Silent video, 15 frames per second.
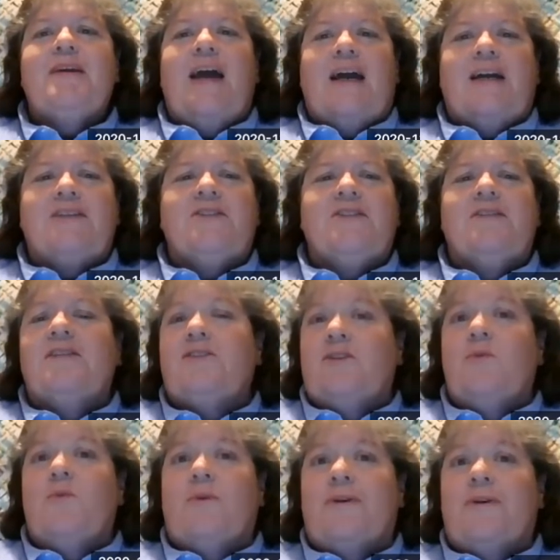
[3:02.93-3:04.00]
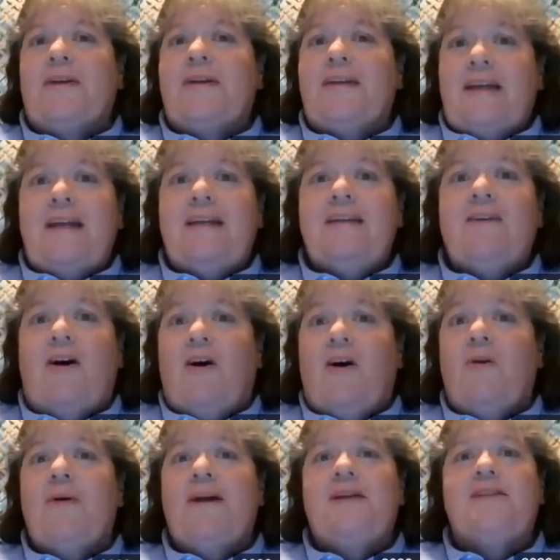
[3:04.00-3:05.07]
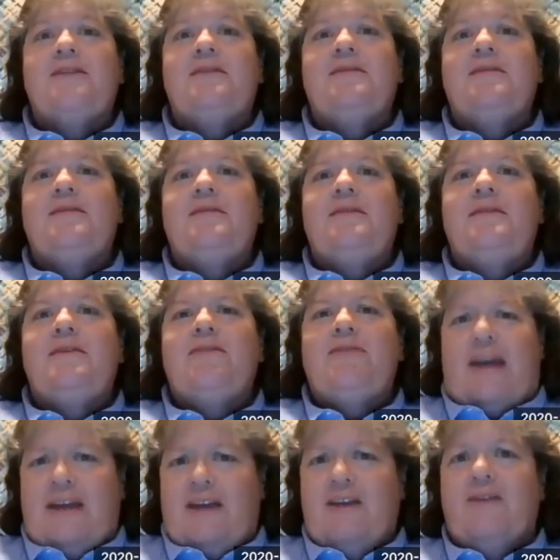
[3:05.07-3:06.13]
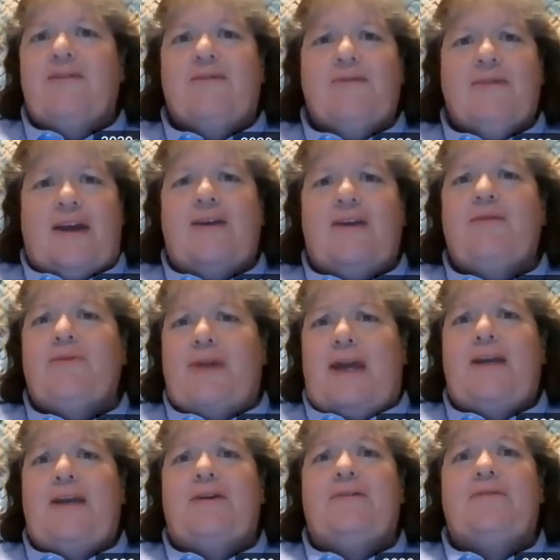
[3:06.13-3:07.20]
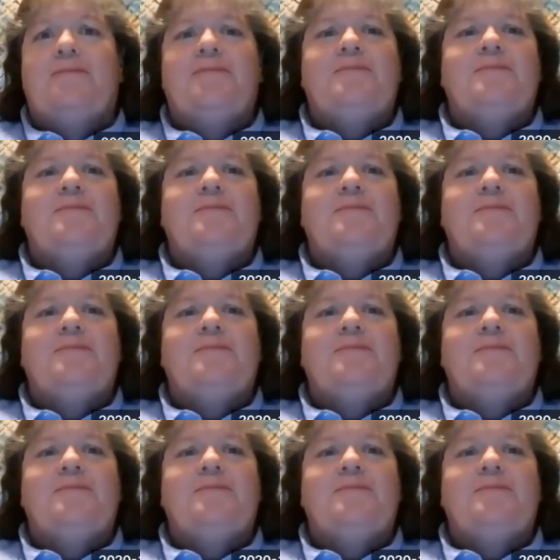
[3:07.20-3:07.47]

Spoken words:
Excellence in word and deed, always. Thank you, thank you, thank you.